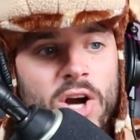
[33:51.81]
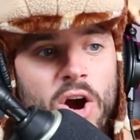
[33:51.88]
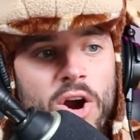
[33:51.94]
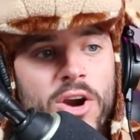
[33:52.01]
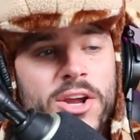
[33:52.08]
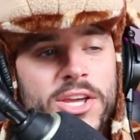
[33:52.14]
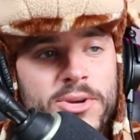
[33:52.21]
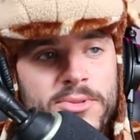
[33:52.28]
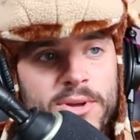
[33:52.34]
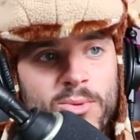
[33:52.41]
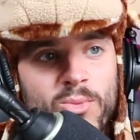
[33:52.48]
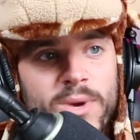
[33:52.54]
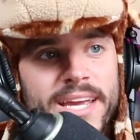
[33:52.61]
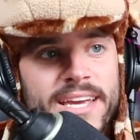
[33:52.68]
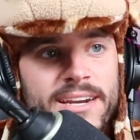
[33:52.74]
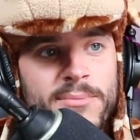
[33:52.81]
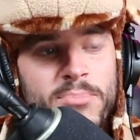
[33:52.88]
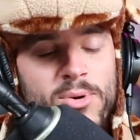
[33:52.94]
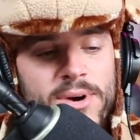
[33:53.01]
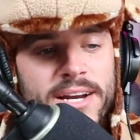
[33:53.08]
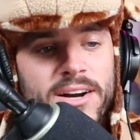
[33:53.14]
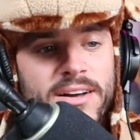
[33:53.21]
argue that we get a
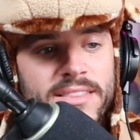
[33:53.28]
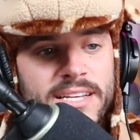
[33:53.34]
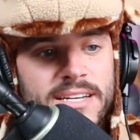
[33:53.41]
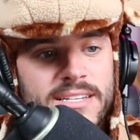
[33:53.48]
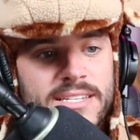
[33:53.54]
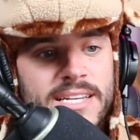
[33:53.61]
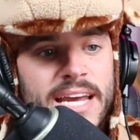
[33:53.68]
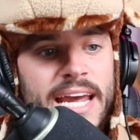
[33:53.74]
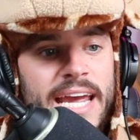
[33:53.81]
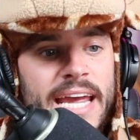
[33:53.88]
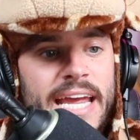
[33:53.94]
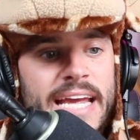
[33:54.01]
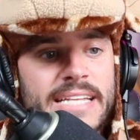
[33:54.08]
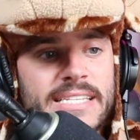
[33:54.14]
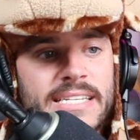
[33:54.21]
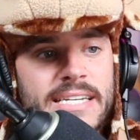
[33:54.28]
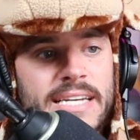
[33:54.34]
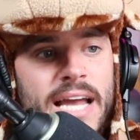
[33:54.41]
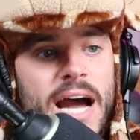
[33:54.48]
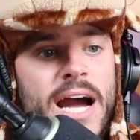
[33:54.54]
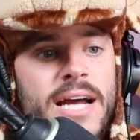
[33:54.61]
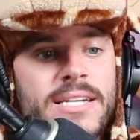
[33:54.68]
point on this, it's
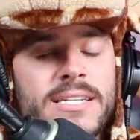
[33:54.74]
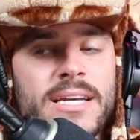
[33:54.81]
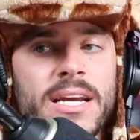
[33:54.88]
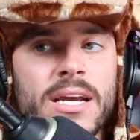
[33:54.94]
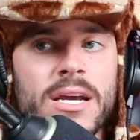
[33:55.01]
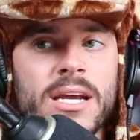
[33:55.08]
not...